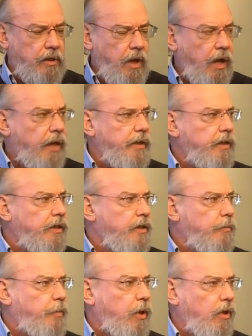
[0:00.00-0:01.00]
caught in
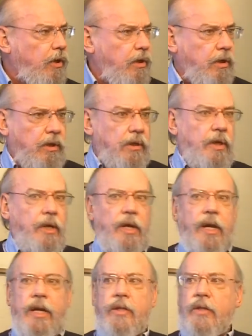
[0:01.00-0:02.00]
the pull
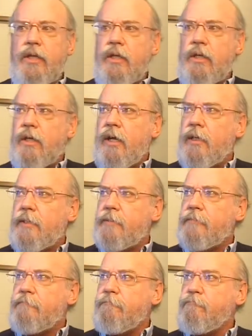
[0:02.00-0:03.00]
and
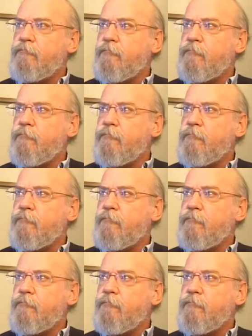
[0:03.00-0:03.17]
the